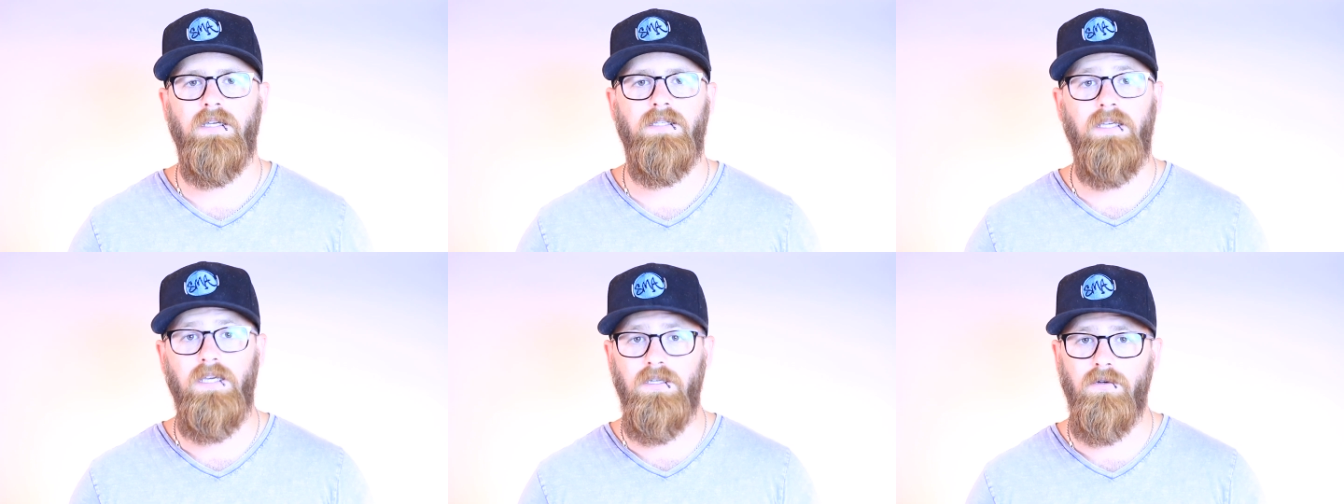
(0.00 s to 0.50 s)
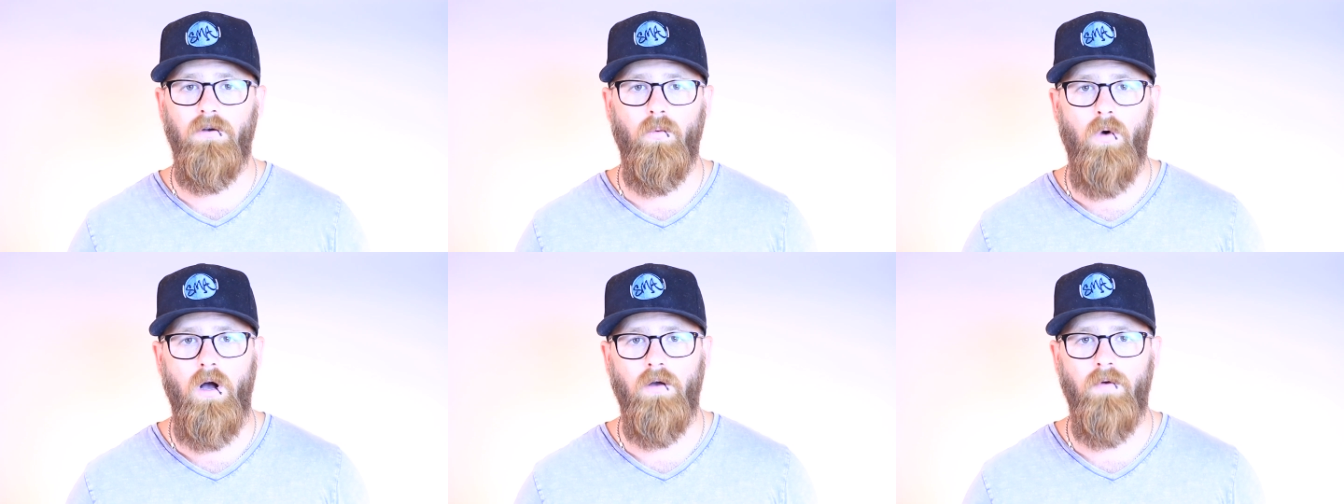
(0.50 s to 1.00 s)
It's easier
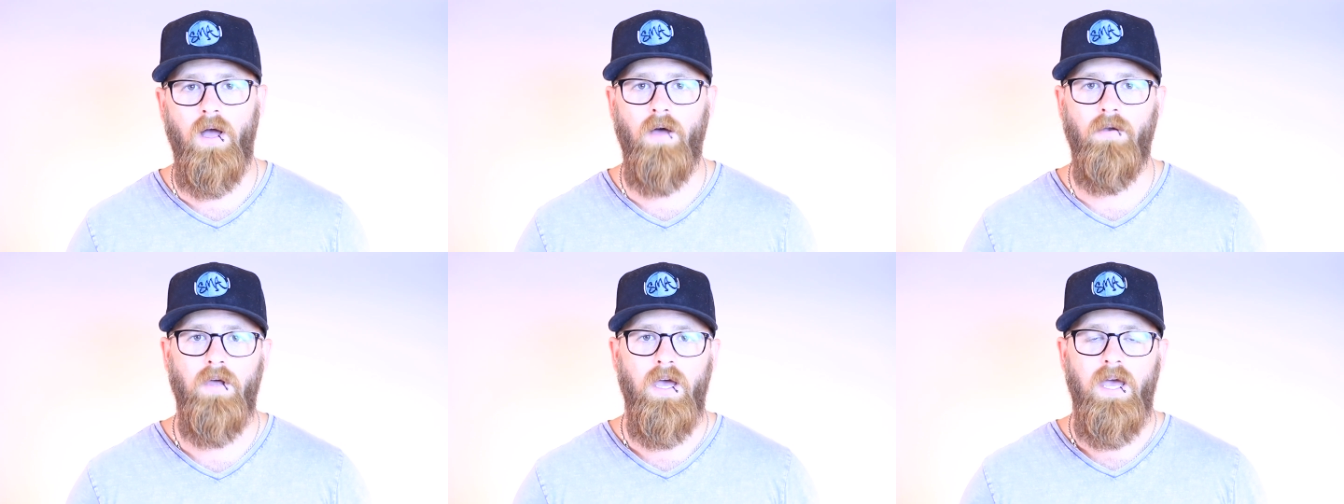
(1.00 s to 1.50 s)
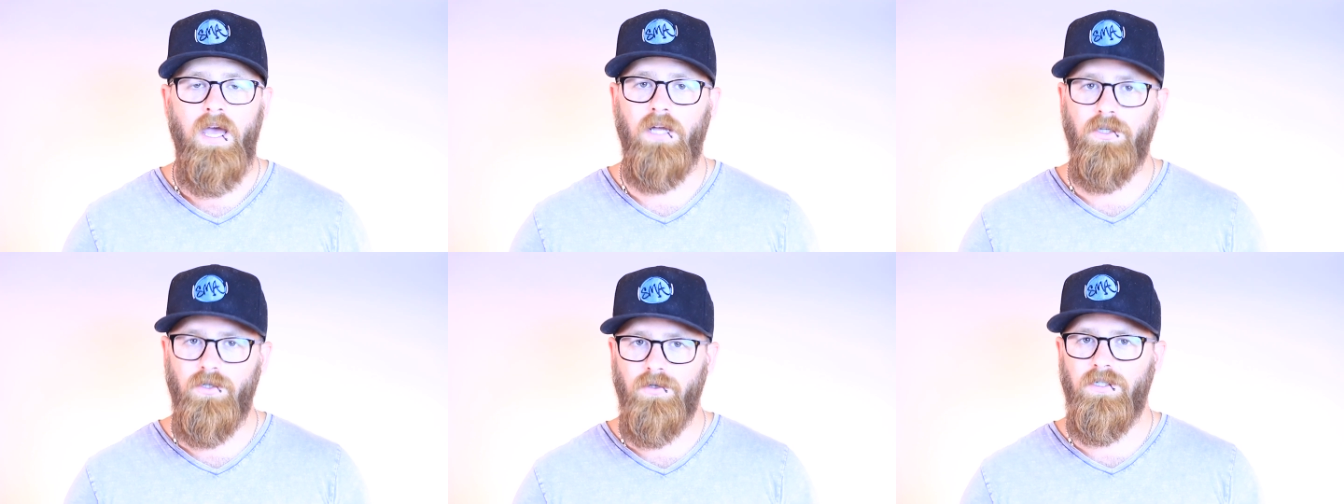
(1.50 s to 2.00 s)
to walk around
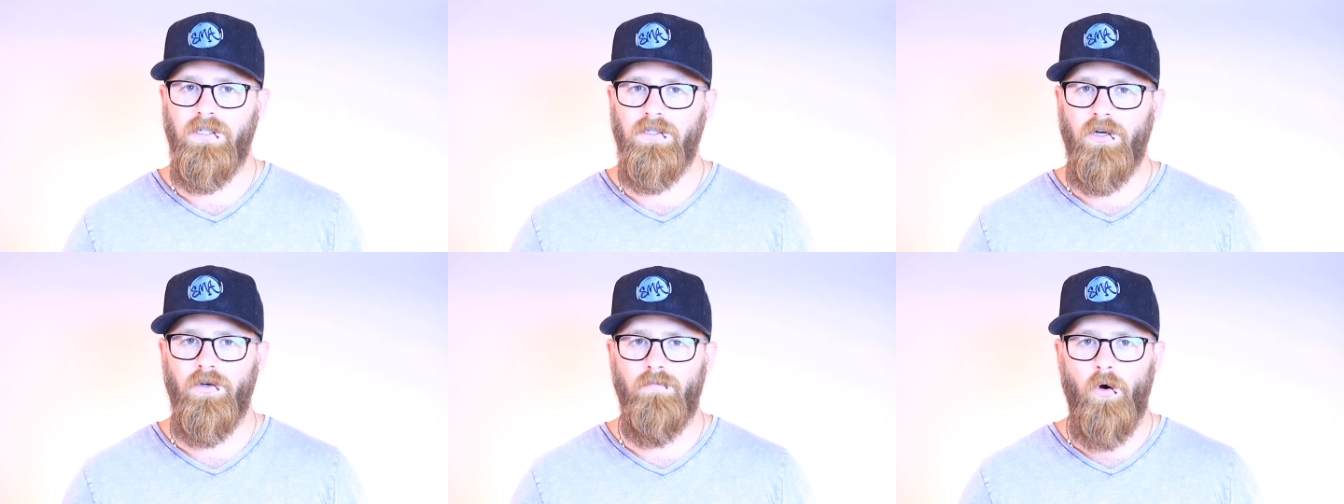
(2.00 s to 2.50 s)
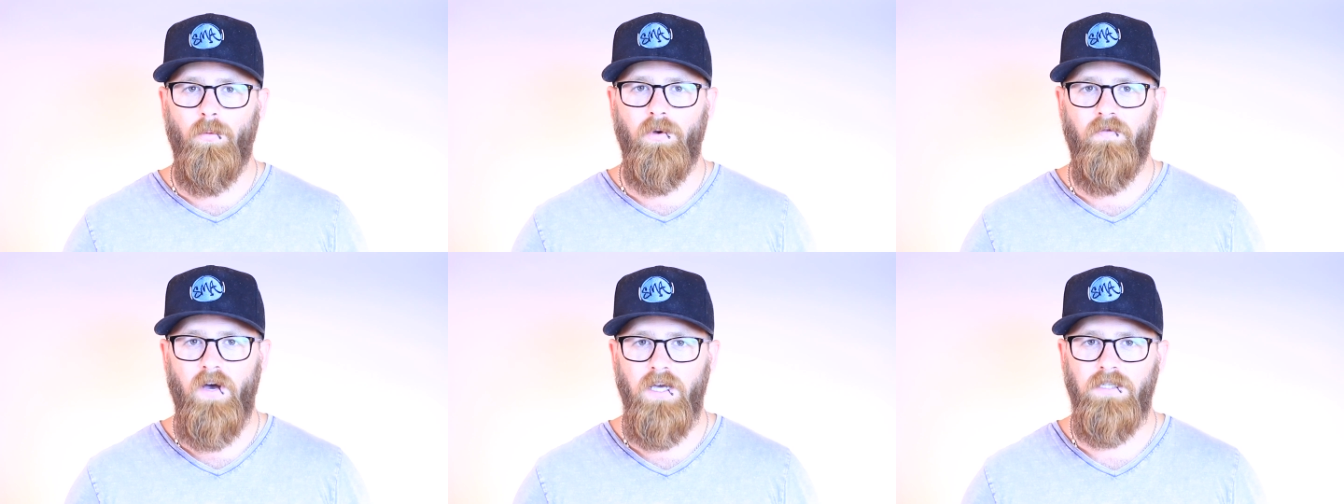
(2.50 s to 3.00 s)
and search things on your mobile
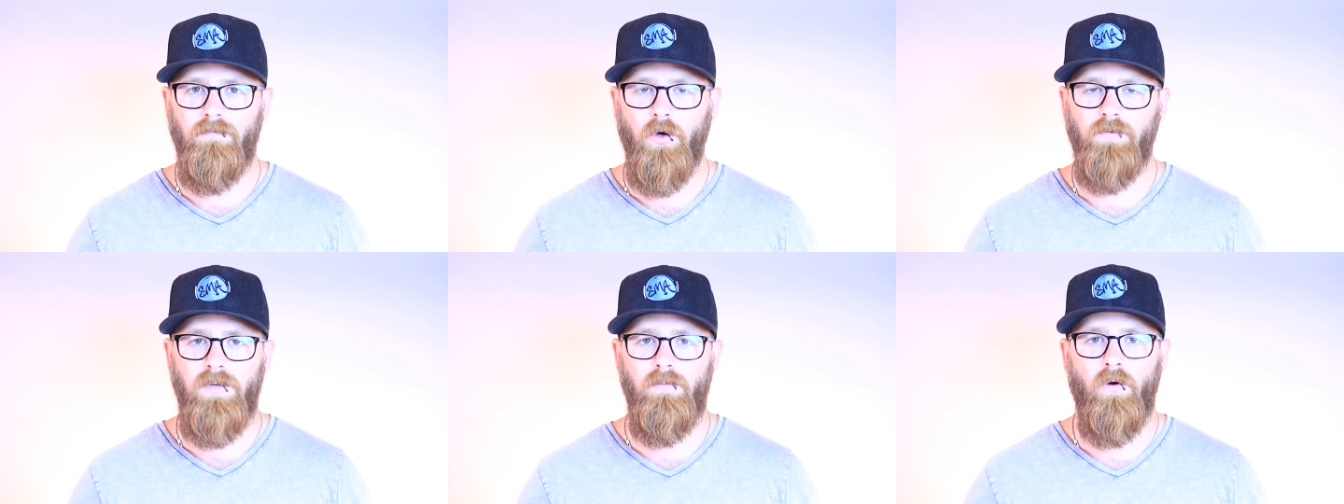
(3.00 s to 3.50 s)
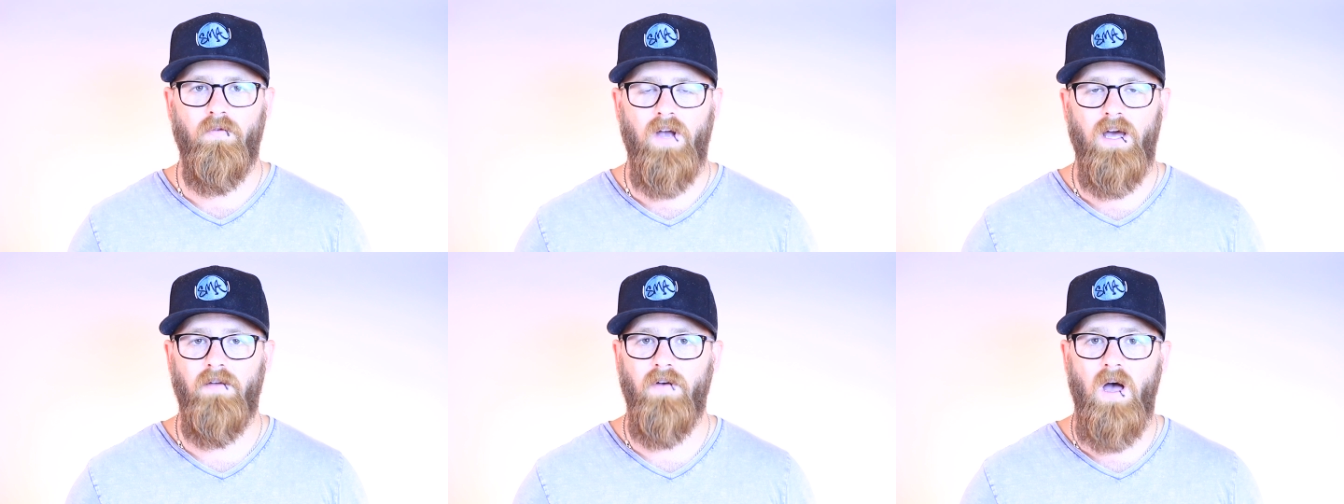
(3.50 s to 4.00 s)
device. Most people have
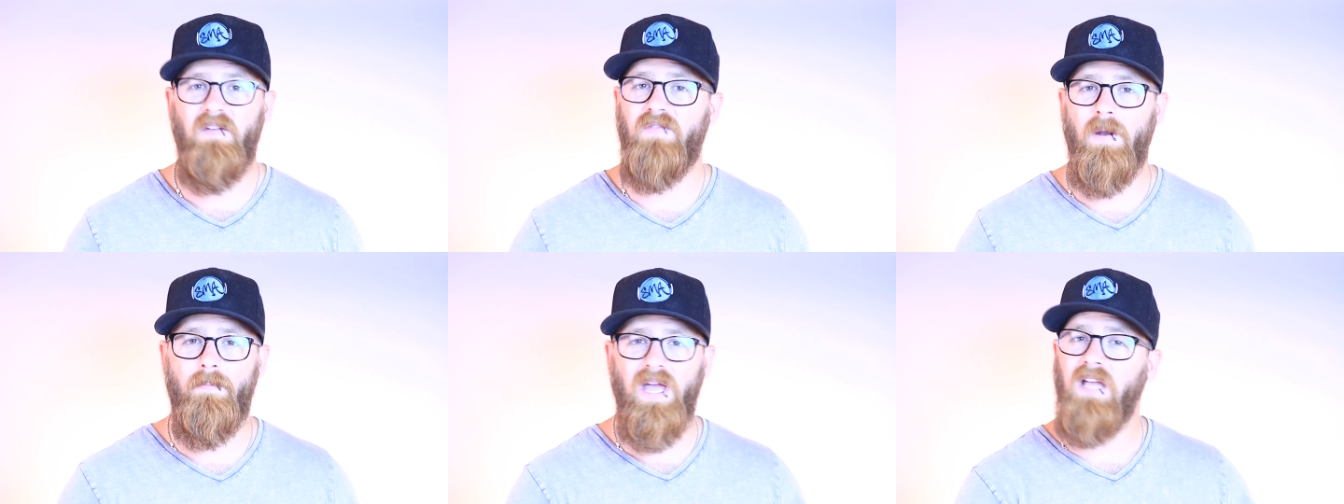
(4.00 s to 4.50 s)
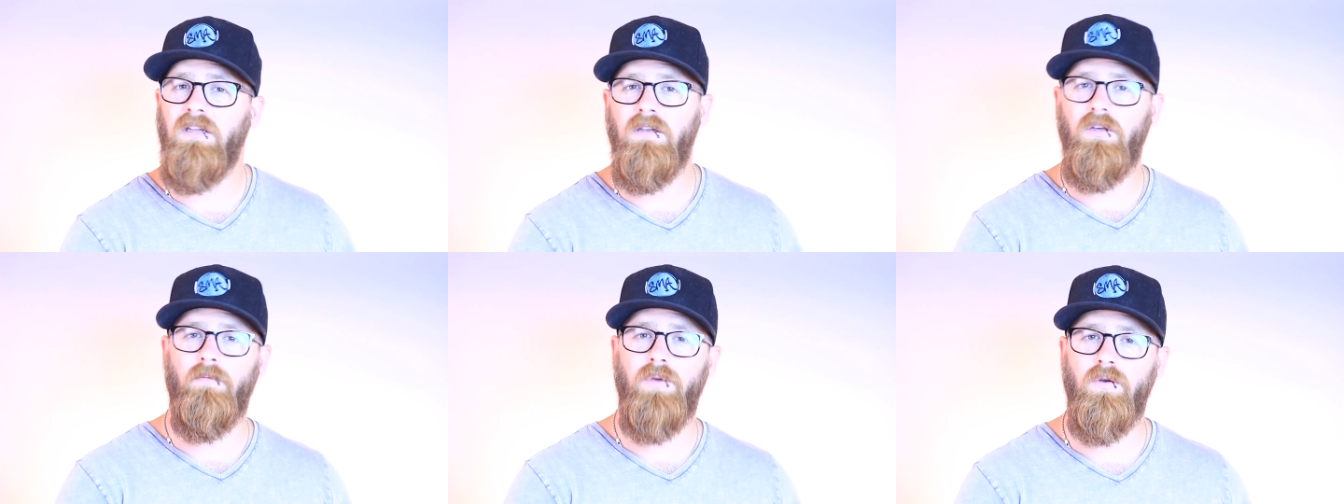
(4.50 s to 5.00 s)
kind of even
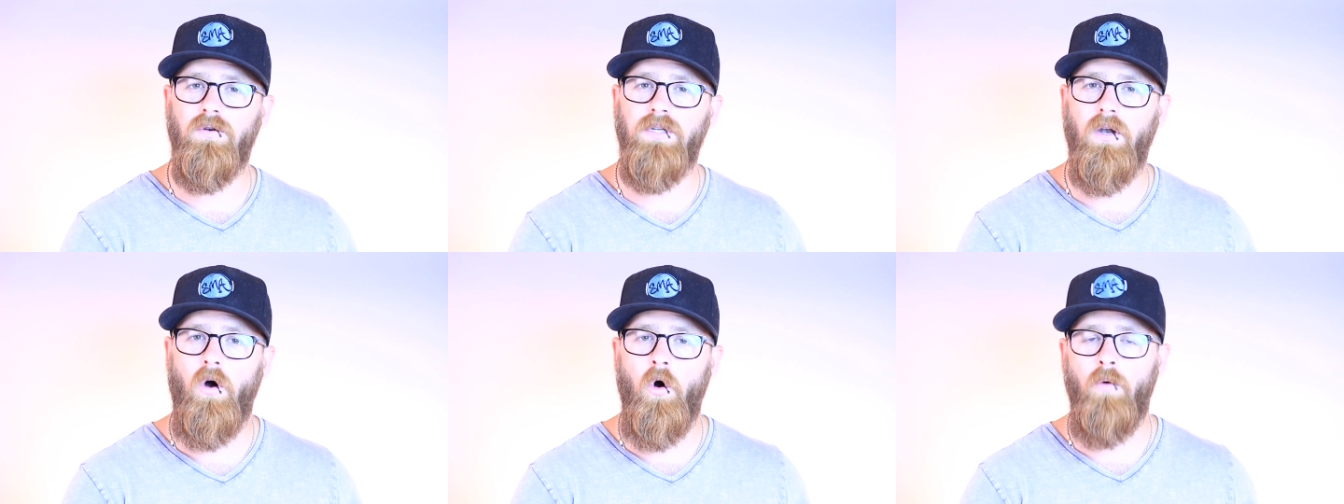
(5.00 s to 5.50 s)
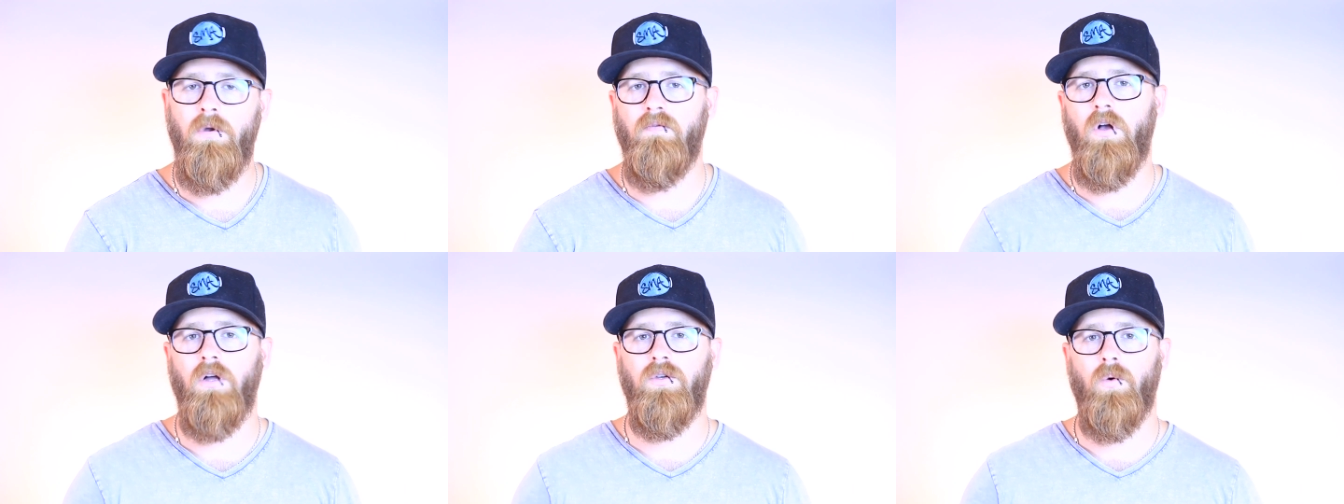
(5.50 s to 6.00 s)
abandoned computers at home and
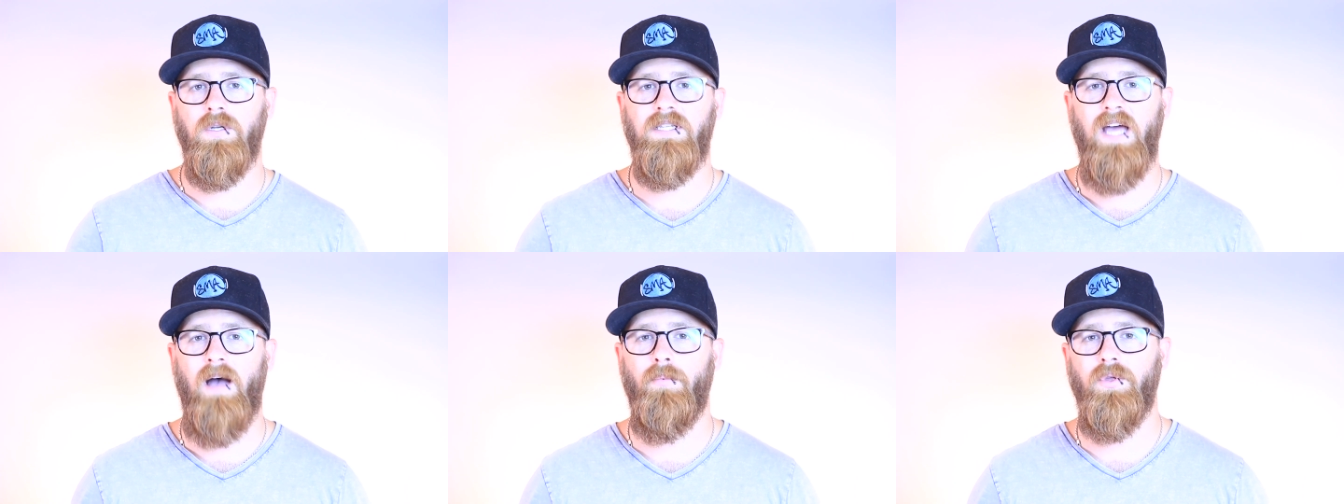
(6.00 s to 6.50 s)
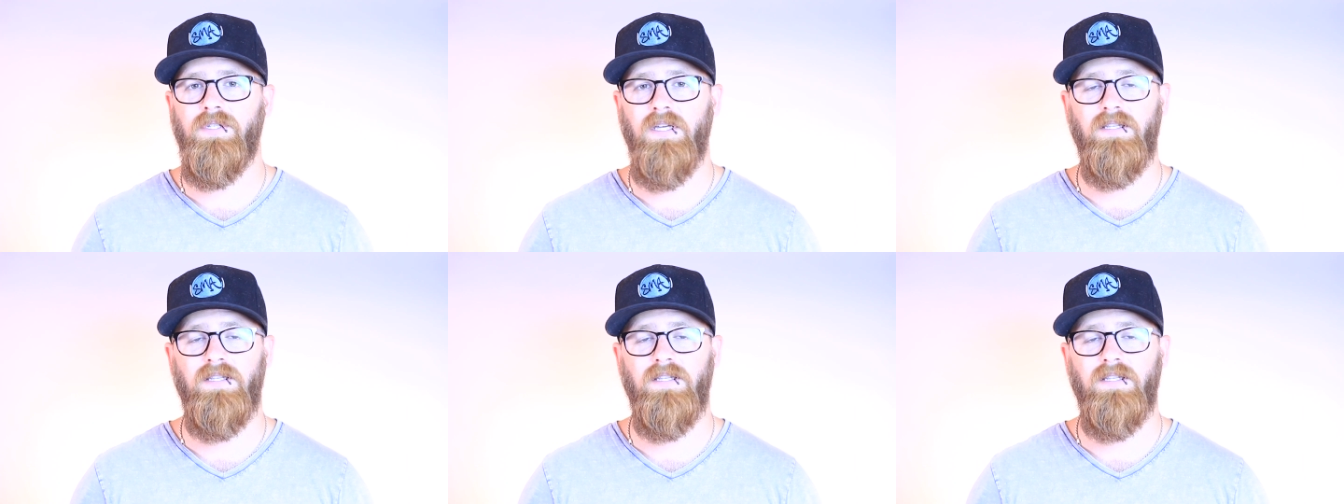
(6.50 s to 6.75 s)
have gone towards tablets.